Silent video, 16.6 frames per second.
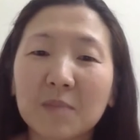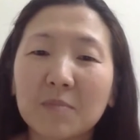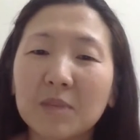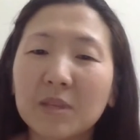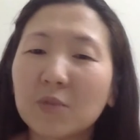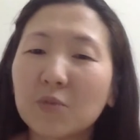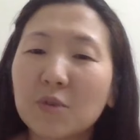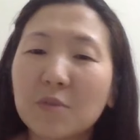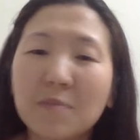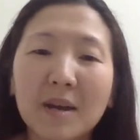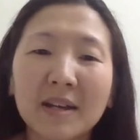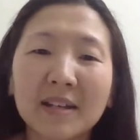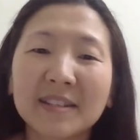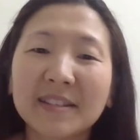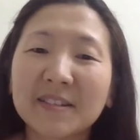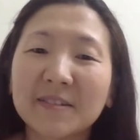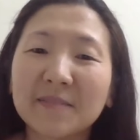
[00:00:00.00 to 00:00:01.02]
Peter
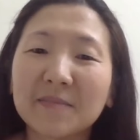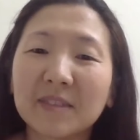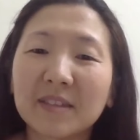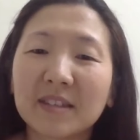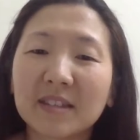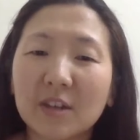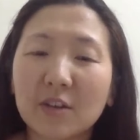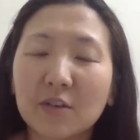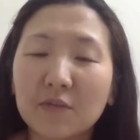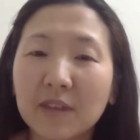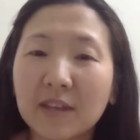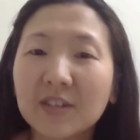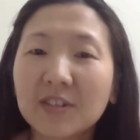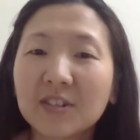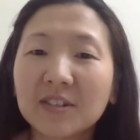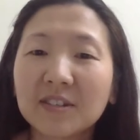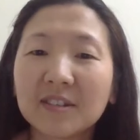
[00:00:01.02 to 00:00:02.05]
reminds them that
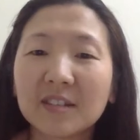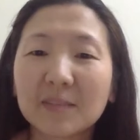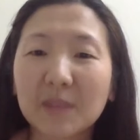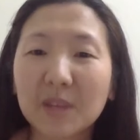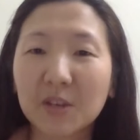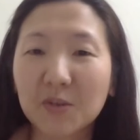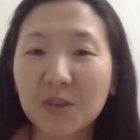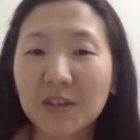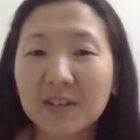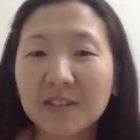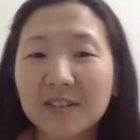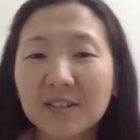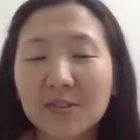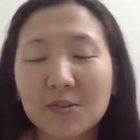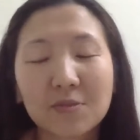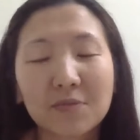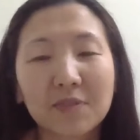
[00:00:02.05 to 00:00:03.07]
salvation is by grace
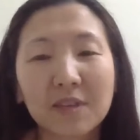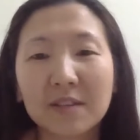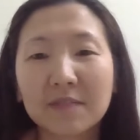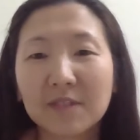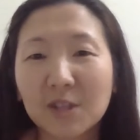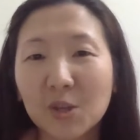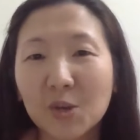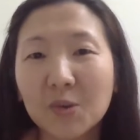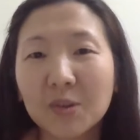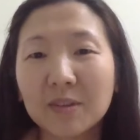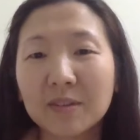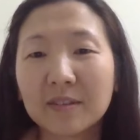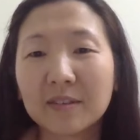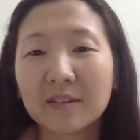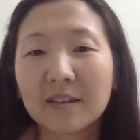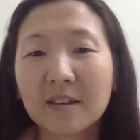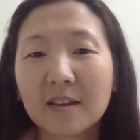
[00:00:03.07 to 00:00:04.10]
through faith alone,
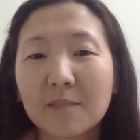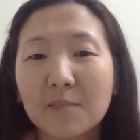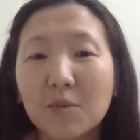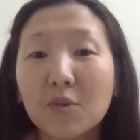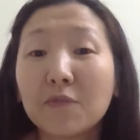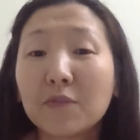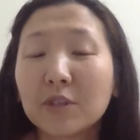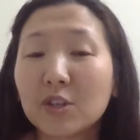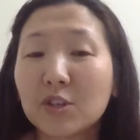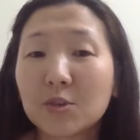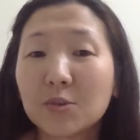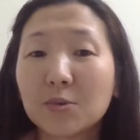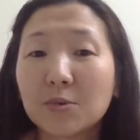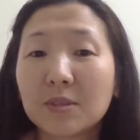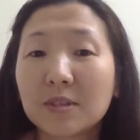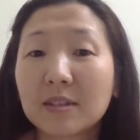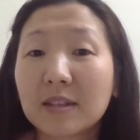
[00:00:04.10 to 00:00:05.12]
both for the
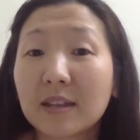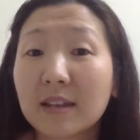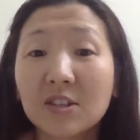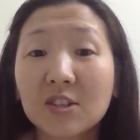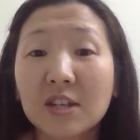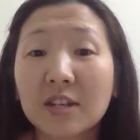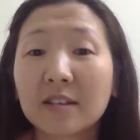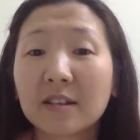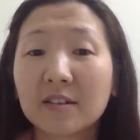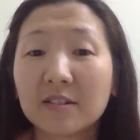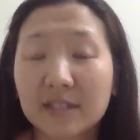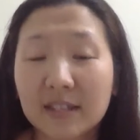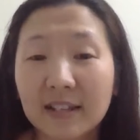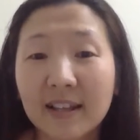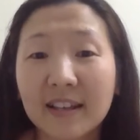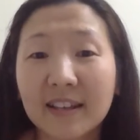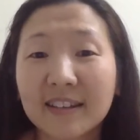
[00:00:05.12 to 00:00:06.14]
Jews and
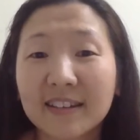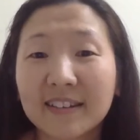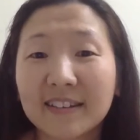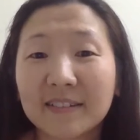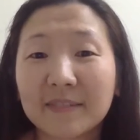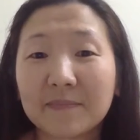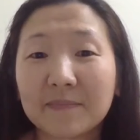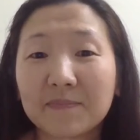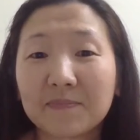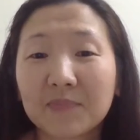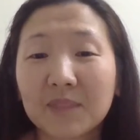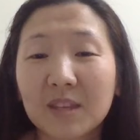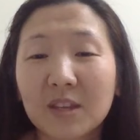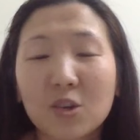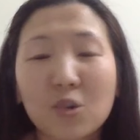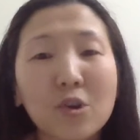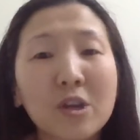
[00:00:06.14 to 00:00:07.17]
Gentiles alike.
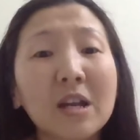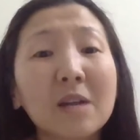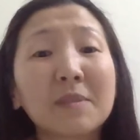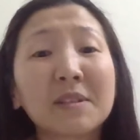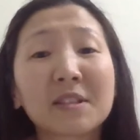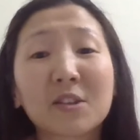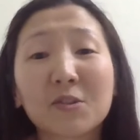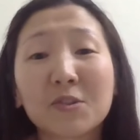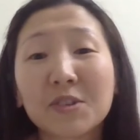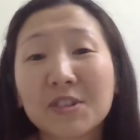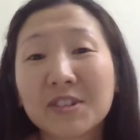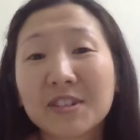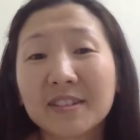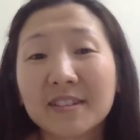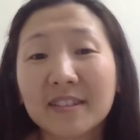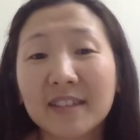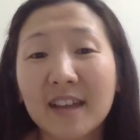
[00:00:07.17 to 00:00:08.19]
Growing up as a
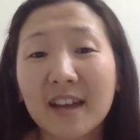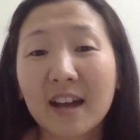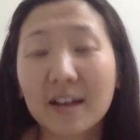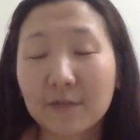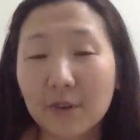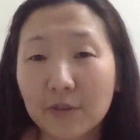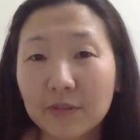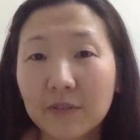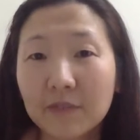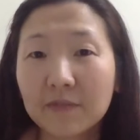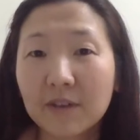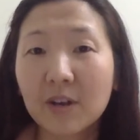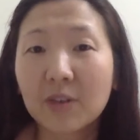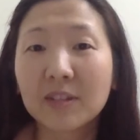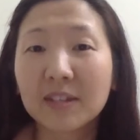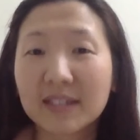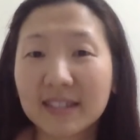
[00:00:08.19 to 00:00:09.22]
Christian, I've often
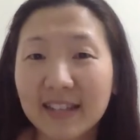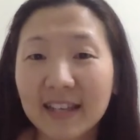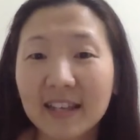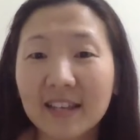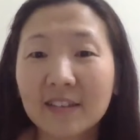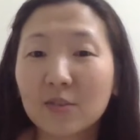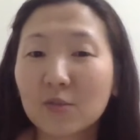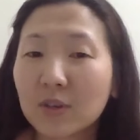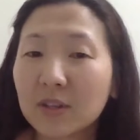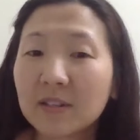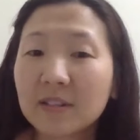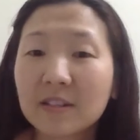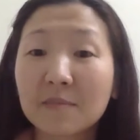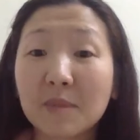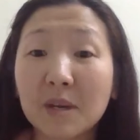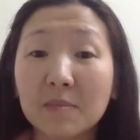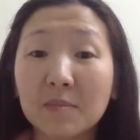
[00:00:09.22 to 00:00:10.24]
found the second greatest
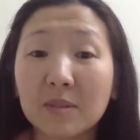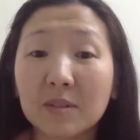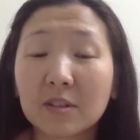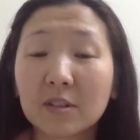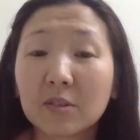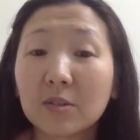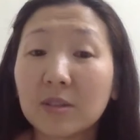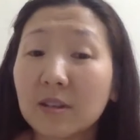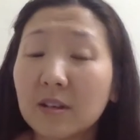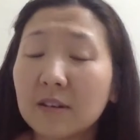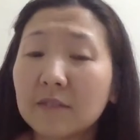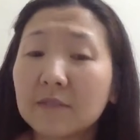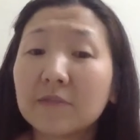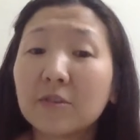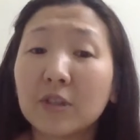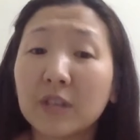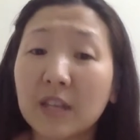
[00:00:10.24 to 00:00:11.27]
commandment to
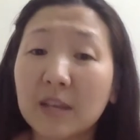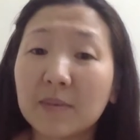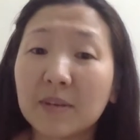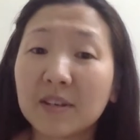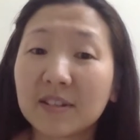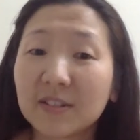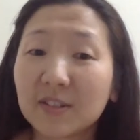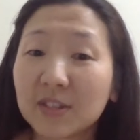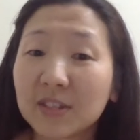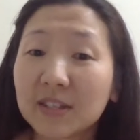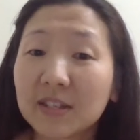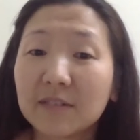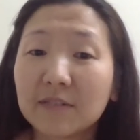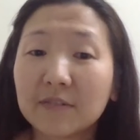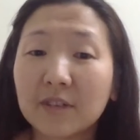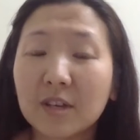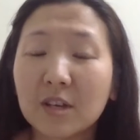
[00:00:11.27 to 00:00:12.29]
love your neighbor as
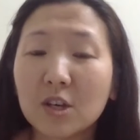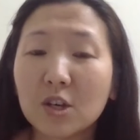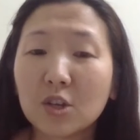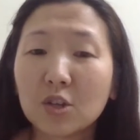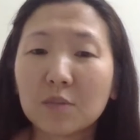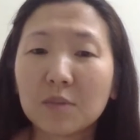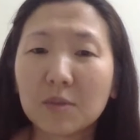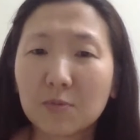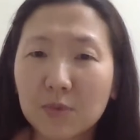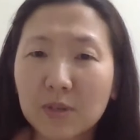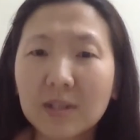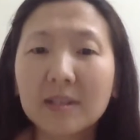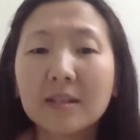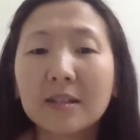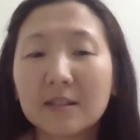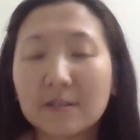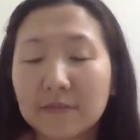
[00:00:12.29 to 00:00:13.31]
yourself to be
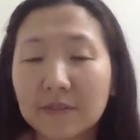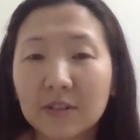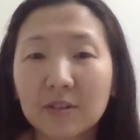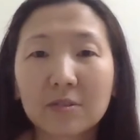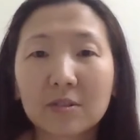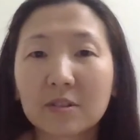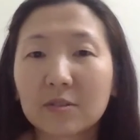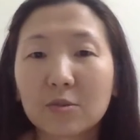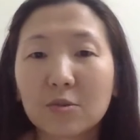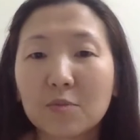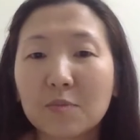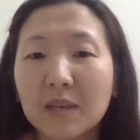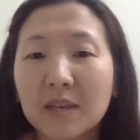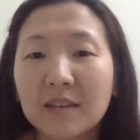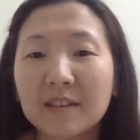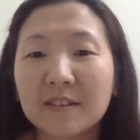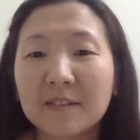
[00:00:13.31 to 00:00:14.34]
really difficult to obey.